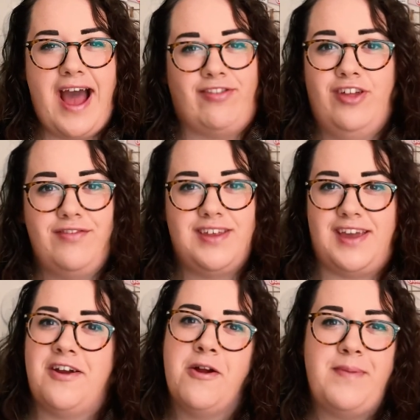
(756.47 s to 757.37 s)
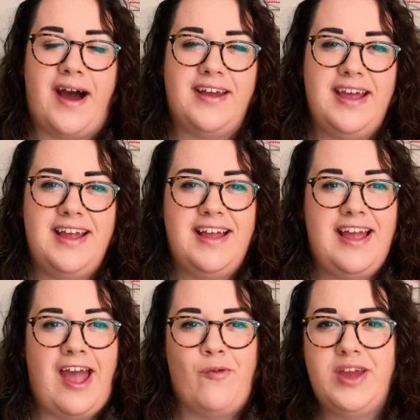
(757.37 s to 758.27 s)
I'd love to hear about it,
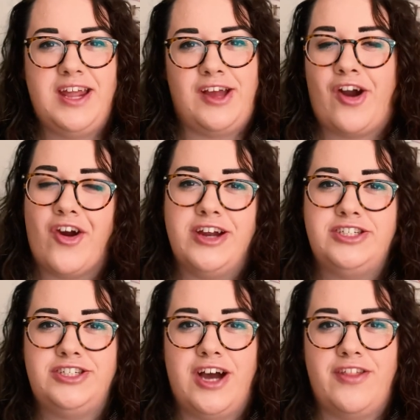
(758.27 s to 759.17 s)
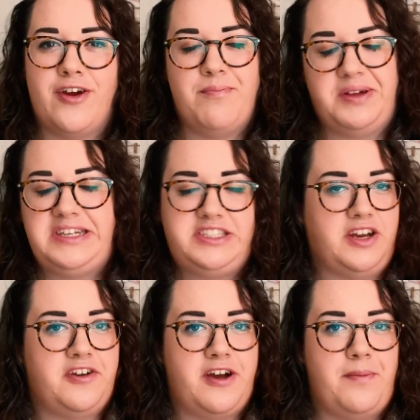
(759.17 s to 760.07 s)
and we can encourage each other and build each
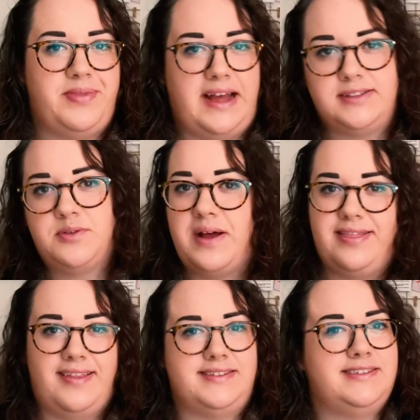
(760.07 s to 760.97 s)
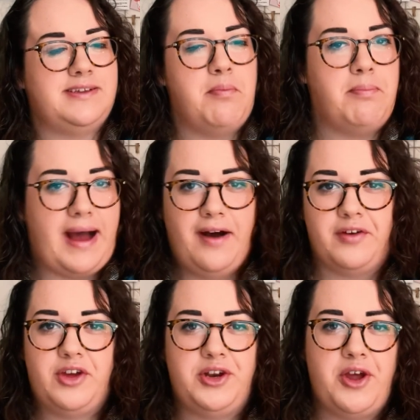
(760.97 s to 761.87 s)
other up. That's what this is
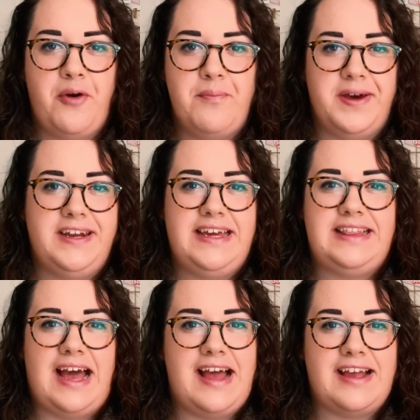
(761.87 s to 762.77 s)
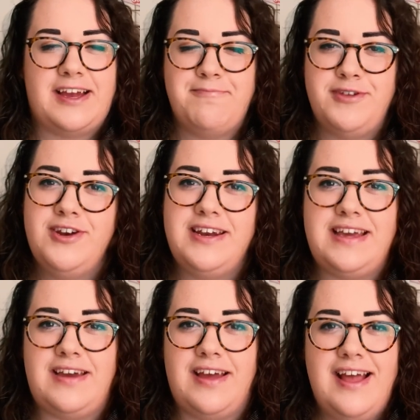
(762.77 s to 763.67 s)
about, you know, building that
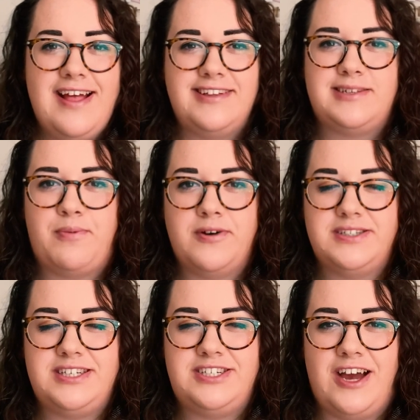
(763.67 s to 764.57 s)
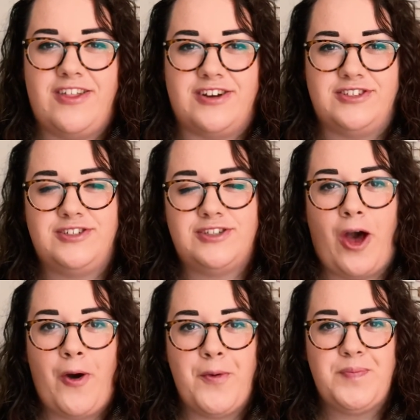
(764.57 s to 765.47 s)
community that supports each other.
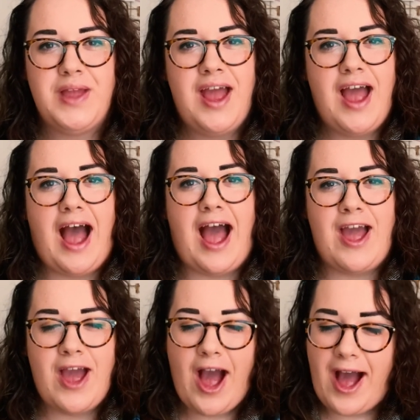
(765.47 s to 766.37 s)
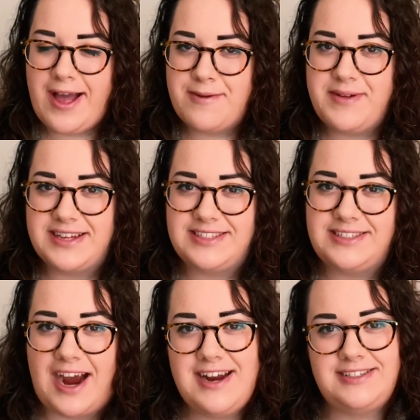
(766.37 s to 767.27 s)
So I am
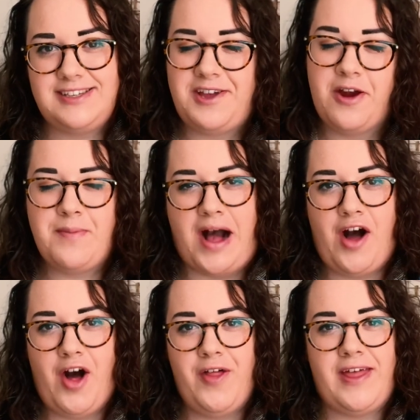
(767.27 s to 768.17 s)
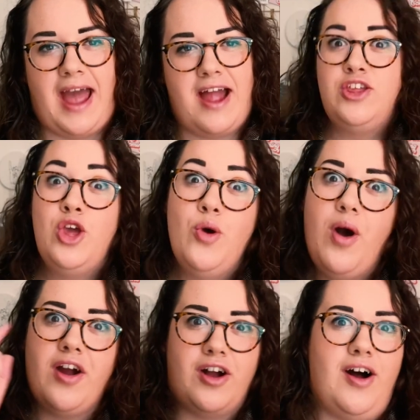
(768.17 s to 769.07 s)
excited to hear about all that. You
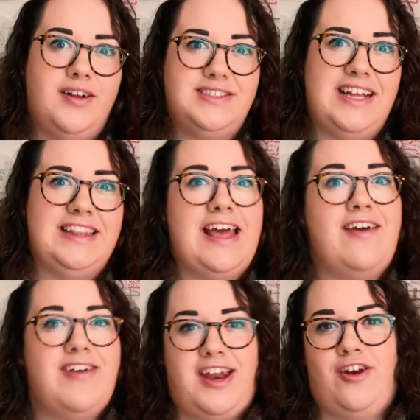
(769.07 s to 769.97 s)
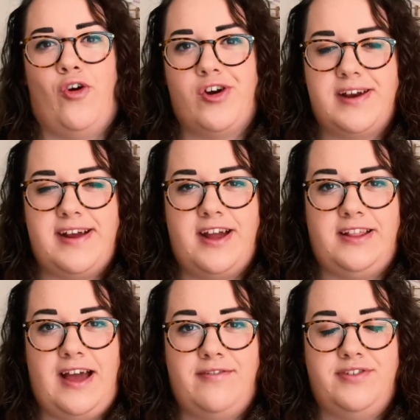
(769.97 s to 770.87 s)
are called to live in an ordinary
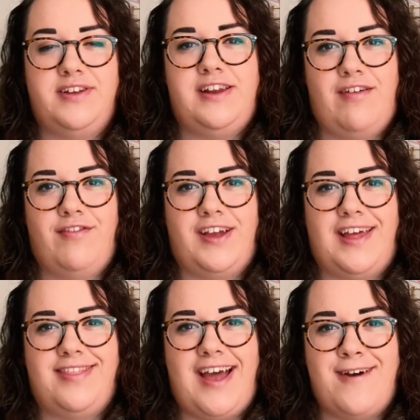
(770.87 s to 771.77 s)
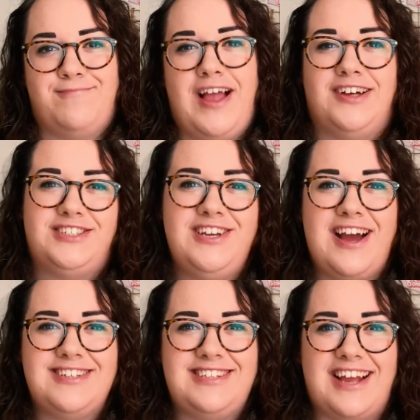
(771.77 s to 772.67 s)
life. Never forget that. I'll see you
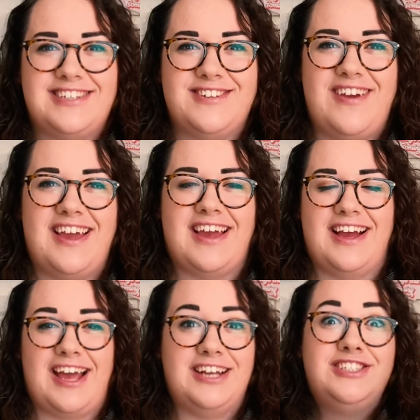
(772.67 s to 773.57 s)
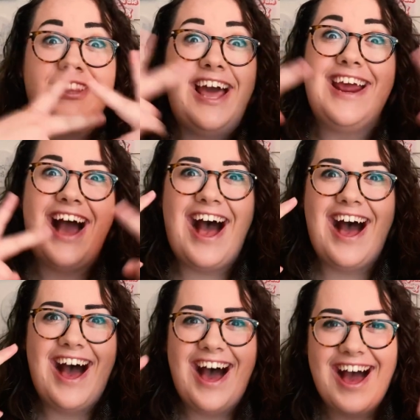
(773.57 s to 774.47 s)
guys next week. Catch you later.
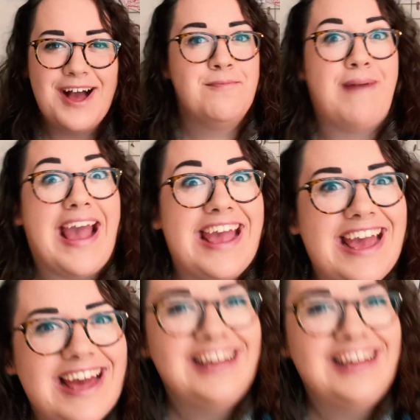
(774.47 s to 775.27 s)
Bye.